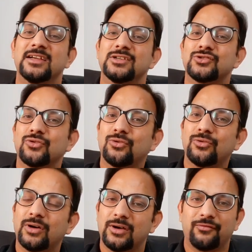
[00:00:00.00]

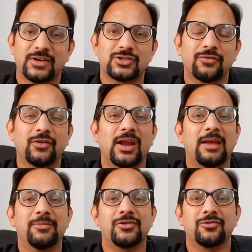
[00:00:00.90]
So first of all
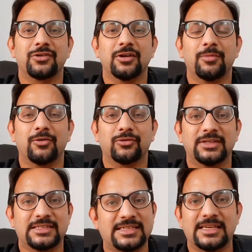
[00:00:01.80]
I'll be talking about the
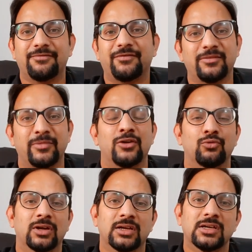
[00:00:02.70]
CFE
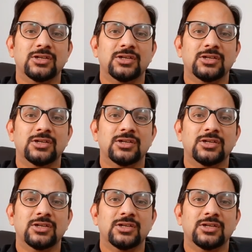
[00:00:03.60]
manual.